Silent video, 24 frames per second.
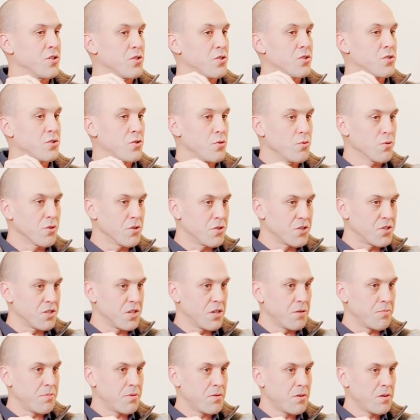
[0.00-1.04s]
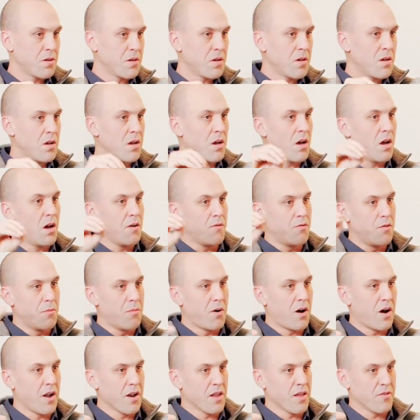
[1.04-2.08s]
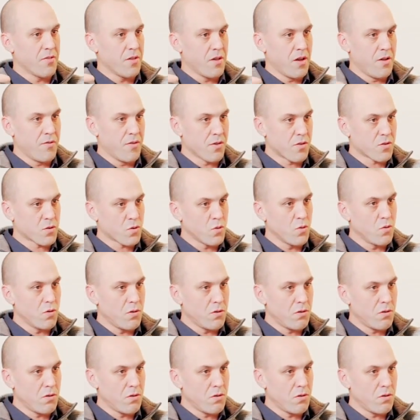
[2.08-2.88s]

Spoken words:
stewardship of the body of the school?